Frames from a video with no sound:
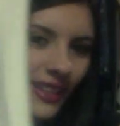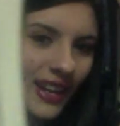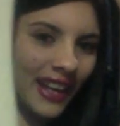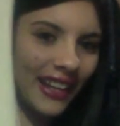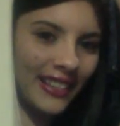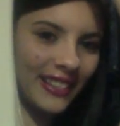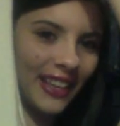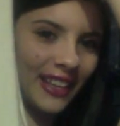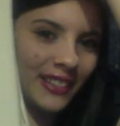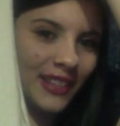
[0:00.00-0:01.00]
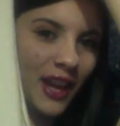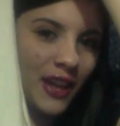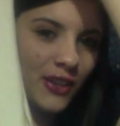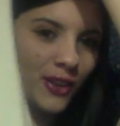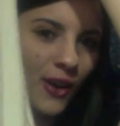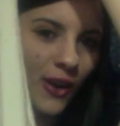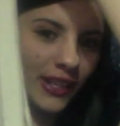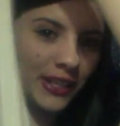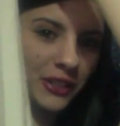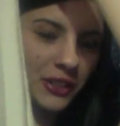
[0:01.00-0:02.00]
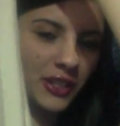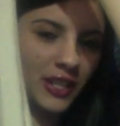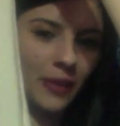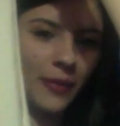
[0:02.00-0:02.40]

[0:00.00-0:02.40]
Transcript: And it says, Talk is cheap,